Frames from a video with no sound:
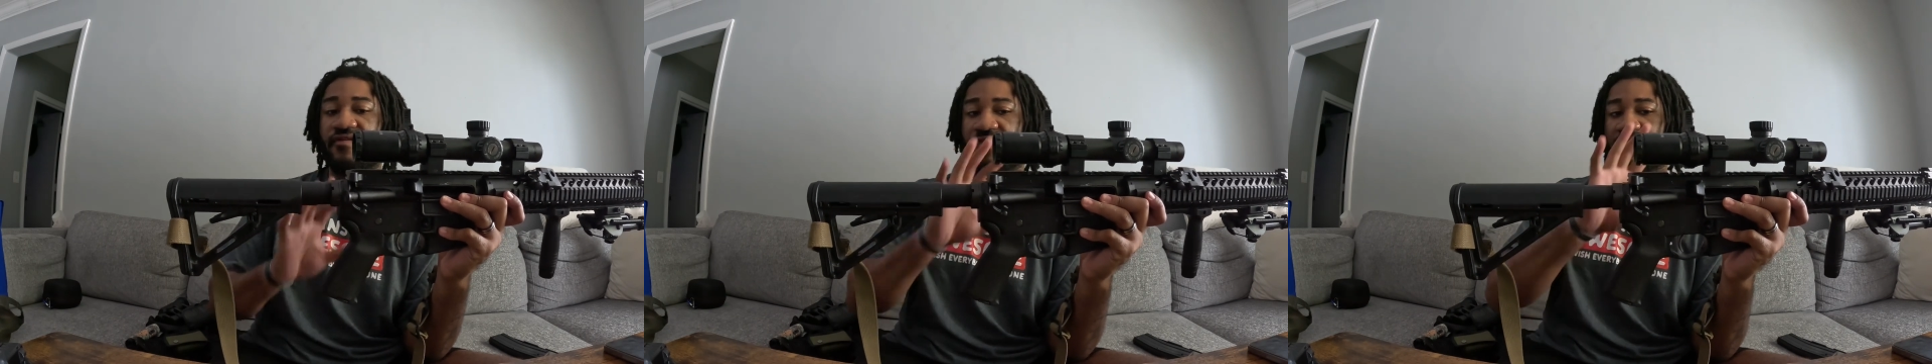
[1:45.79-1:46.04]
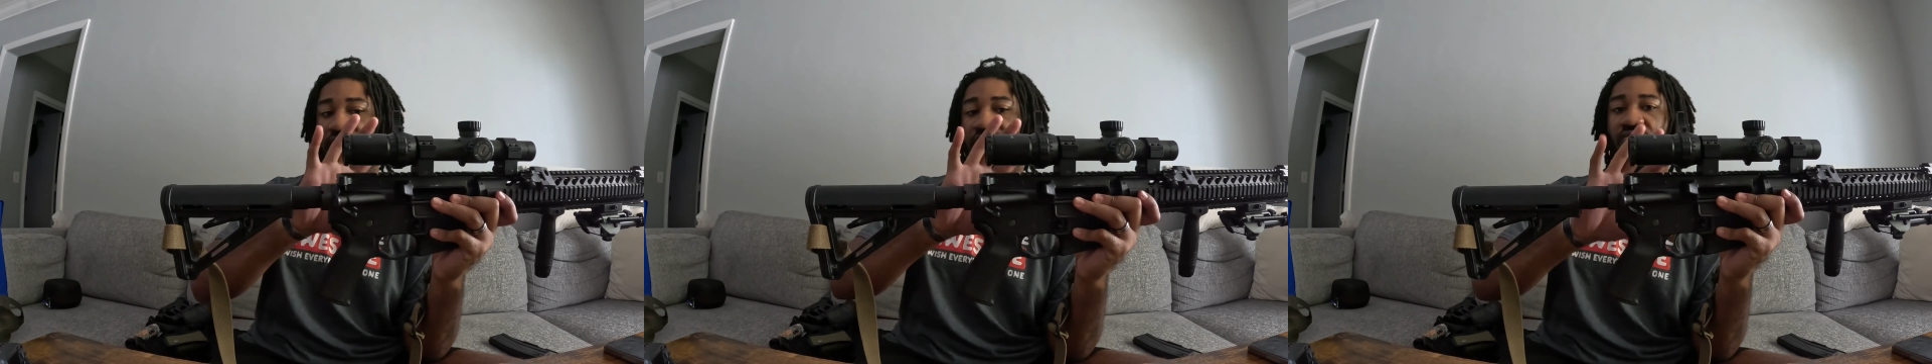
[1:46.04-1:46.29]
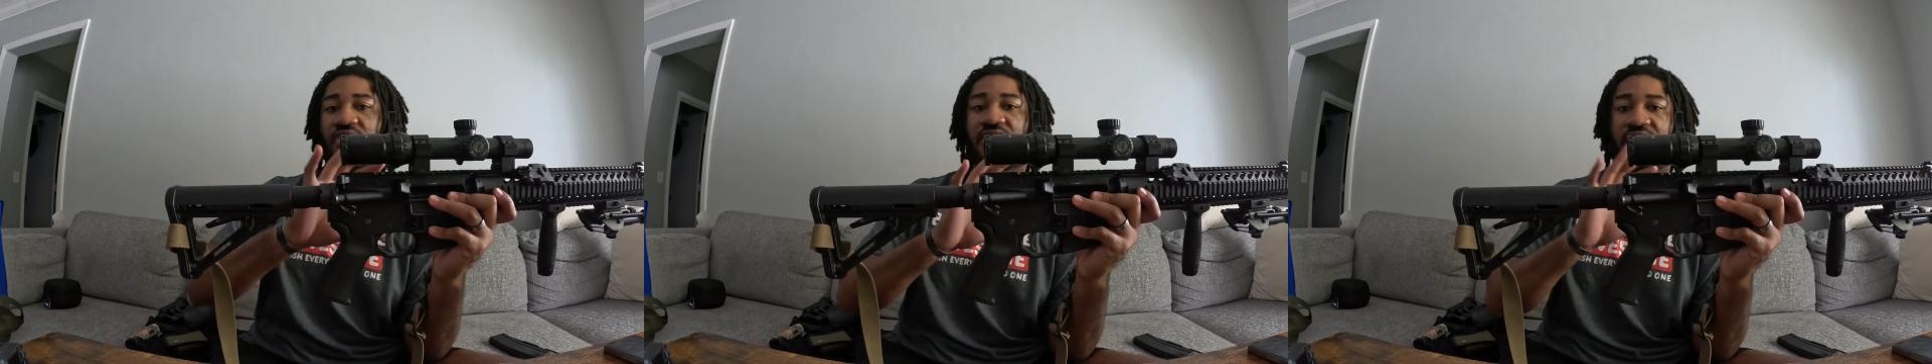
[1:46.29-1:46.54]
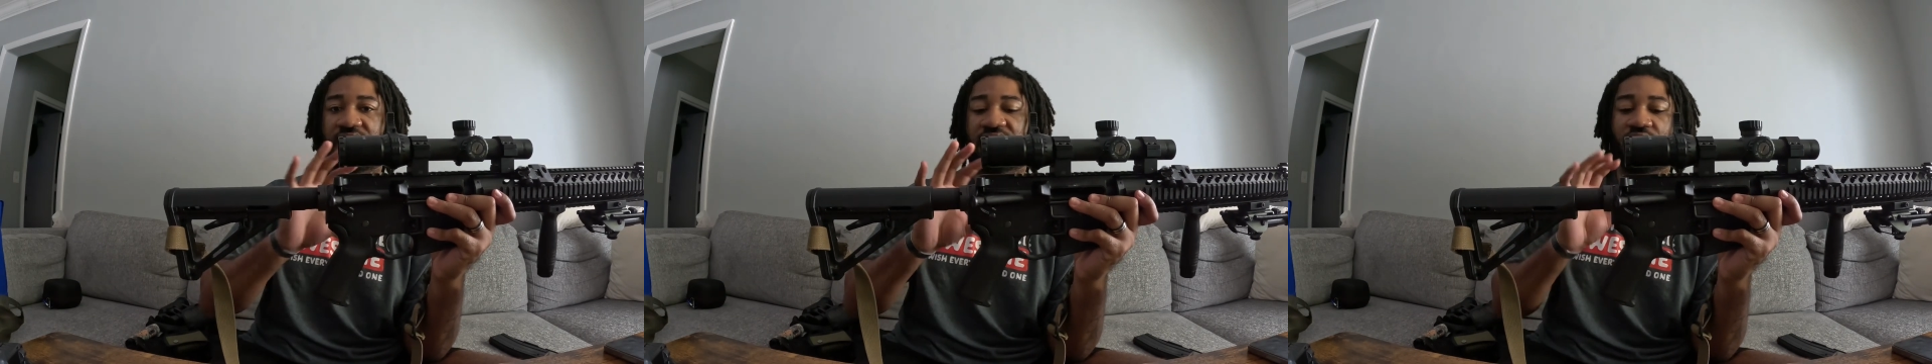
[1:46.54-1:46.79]
for this one.
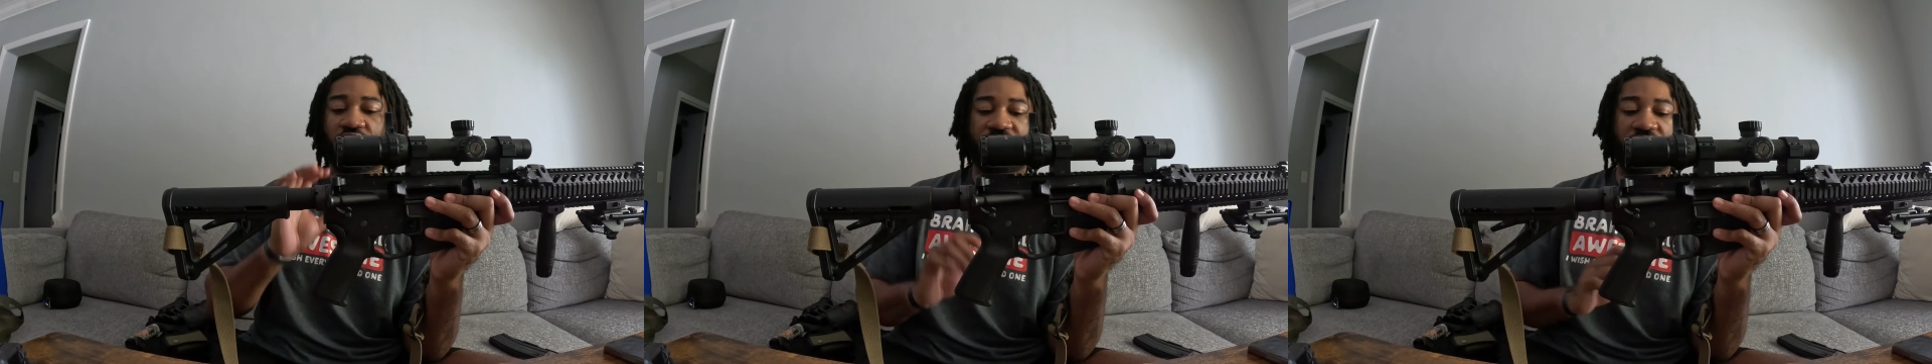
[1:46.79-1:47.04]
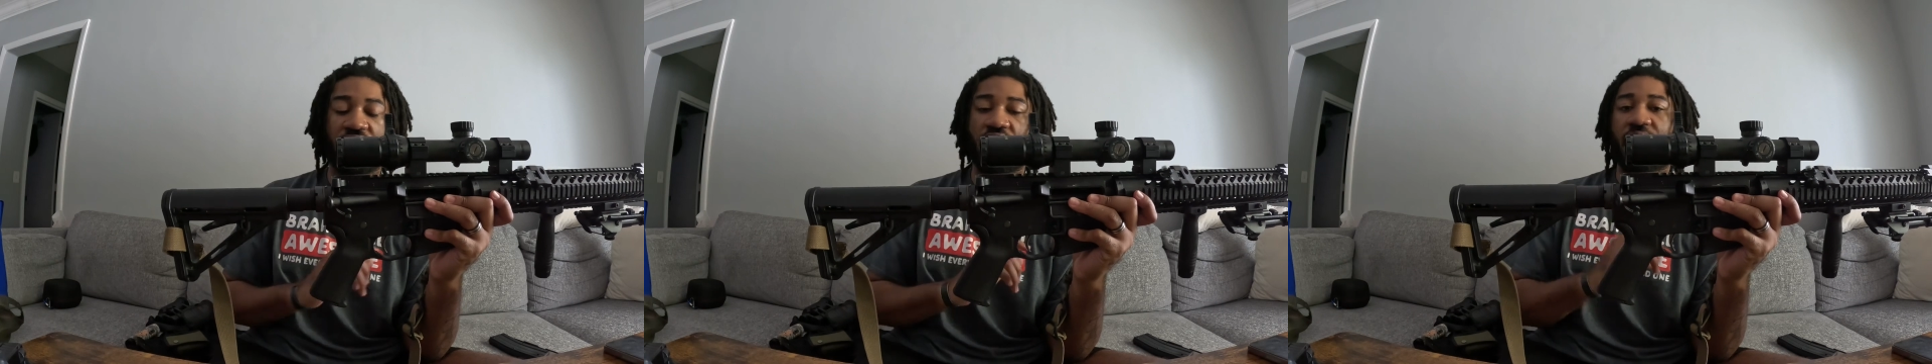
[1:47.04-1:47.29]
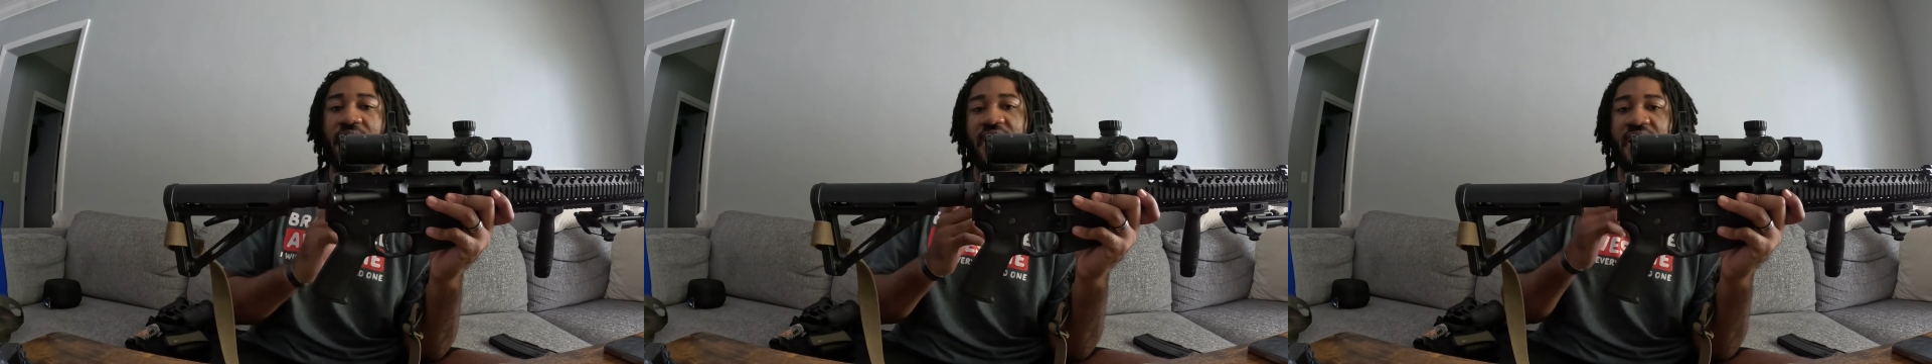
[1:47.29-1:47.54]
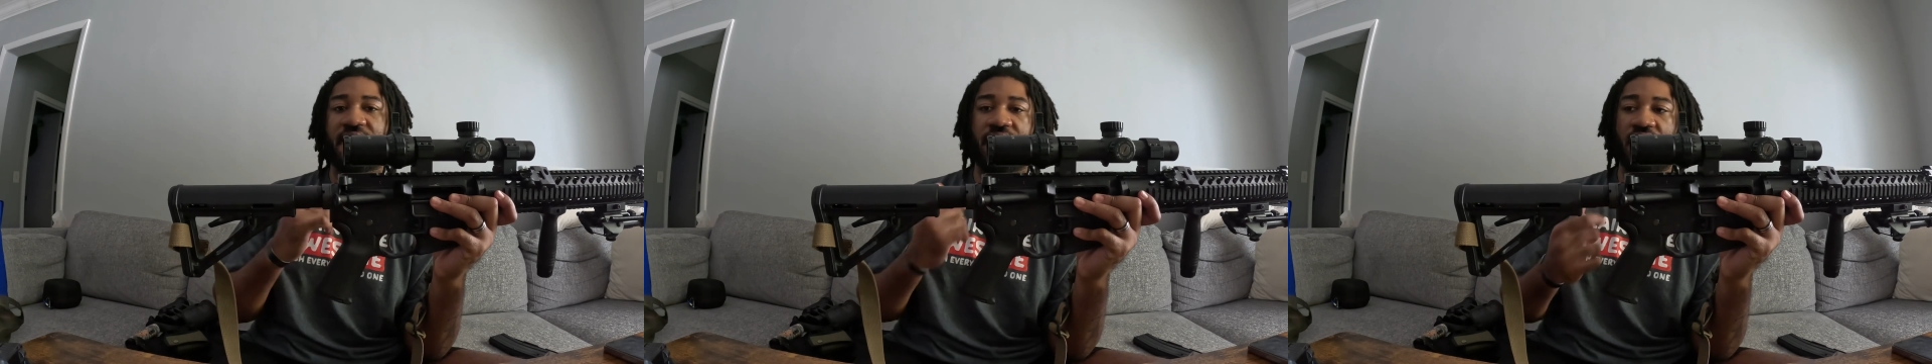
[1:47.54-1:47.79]
This is more for, oh, I'm out
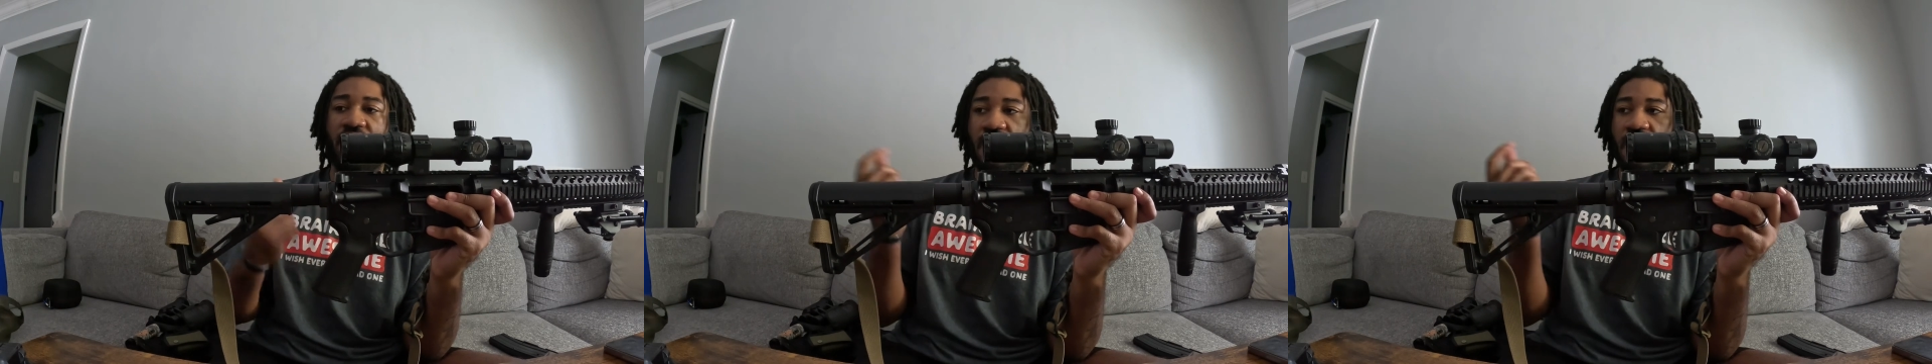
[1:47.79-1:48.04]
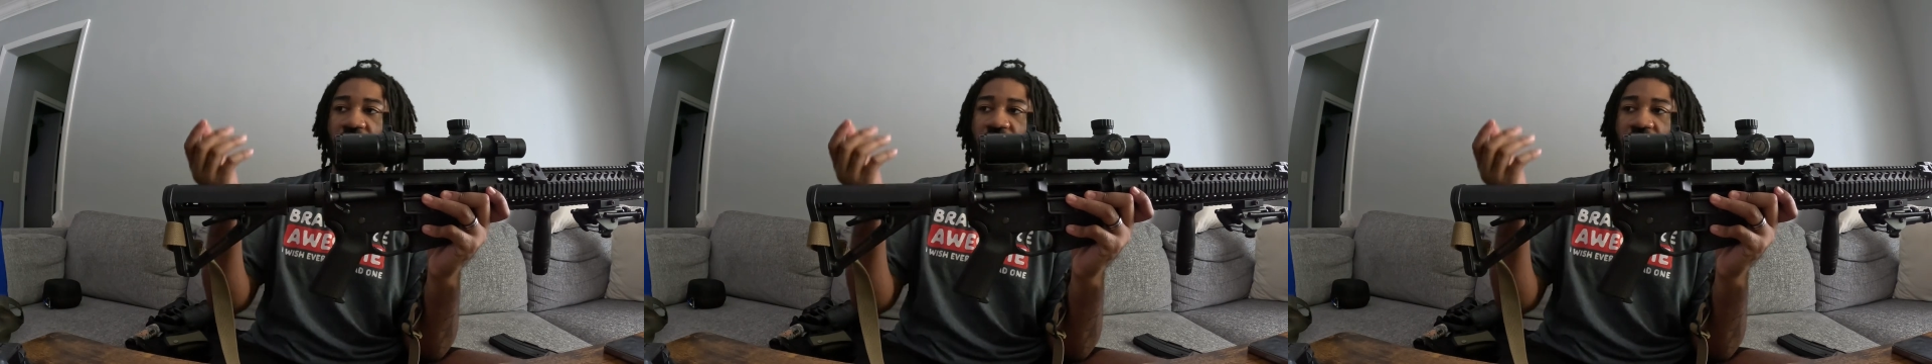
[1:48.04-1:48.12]
of ammo.